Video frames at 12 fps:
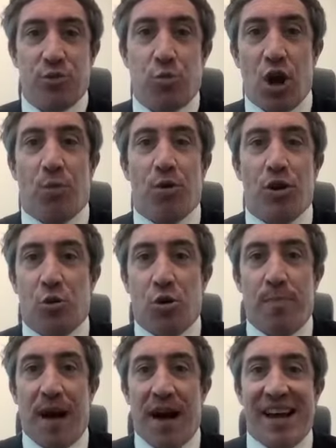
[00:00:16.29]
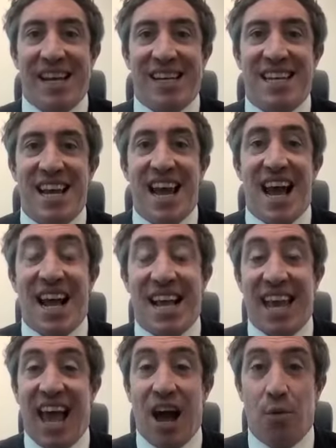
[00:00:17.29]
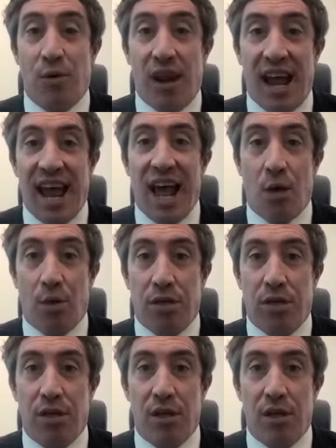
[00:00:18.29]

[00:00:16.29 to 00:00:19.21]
what I want to talk about is account health.